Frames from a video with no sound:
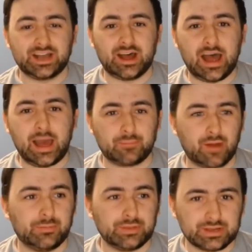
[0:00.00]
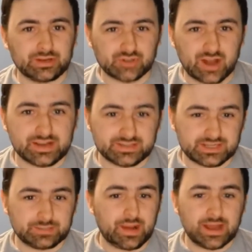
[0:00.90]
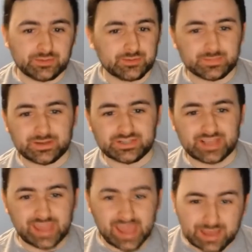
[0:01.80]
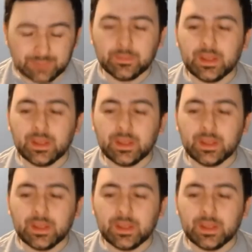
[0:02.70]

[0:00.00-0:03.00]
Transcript: I'm probably going to try to stick by you as much as I can.